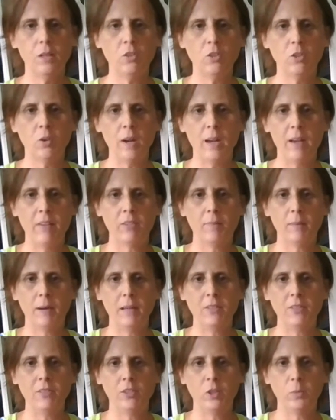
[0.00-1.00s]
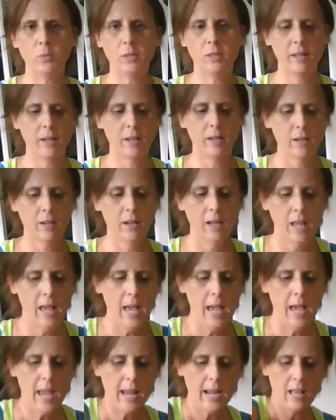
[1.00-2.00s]
So I have some ice cubes in there,
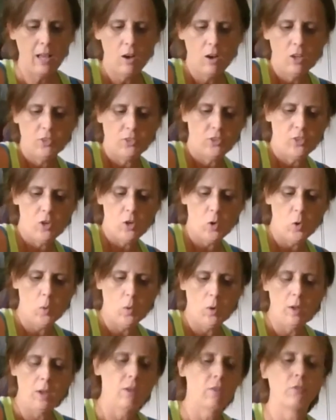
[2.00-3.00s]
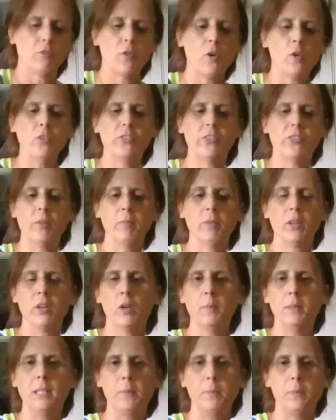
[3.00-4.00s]
and I also froze some
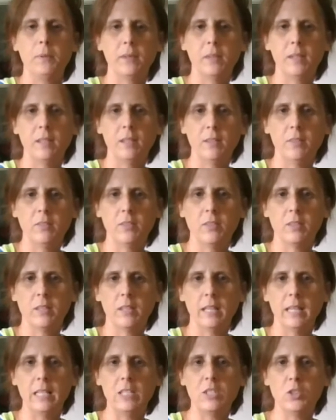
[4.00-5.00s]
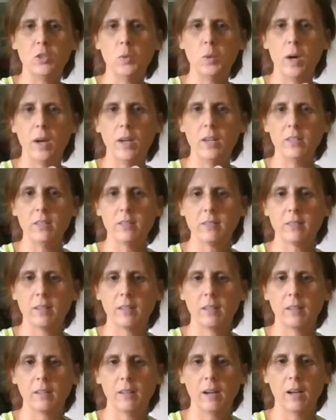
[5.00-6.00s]
little manipulatives into ice.
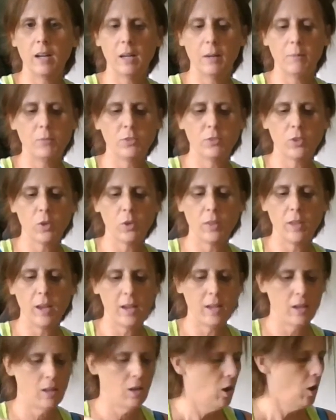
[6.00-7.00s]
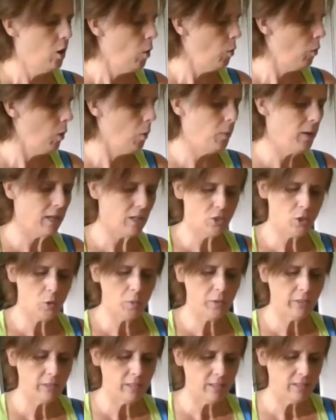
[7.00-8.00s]
So that what we can do
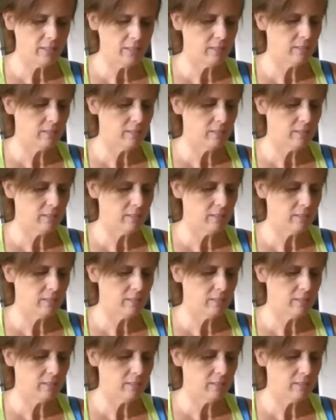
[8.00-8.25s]
with this